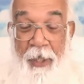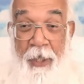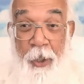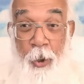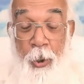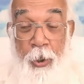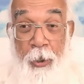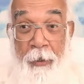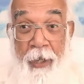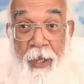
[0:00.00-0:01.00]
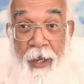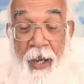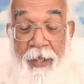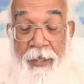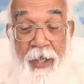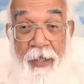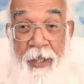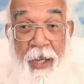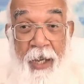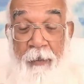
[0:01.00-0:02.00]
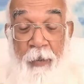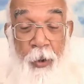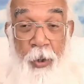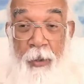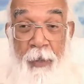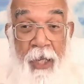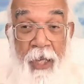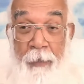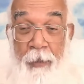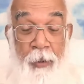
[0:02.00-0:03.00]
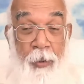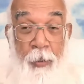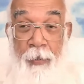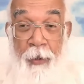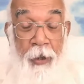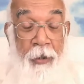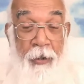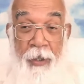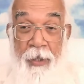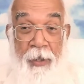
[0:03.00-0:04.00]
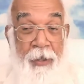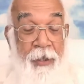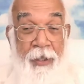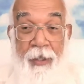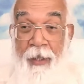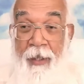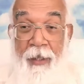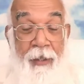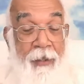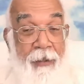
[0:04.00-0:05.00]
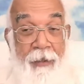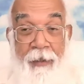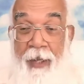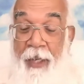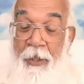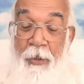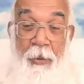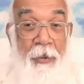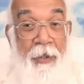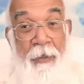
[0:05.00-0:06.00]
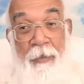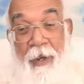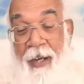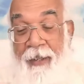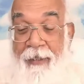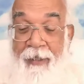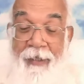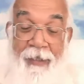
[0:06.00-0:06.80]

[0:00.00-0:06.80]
but they don't realize that they have not been able to progress into the practice.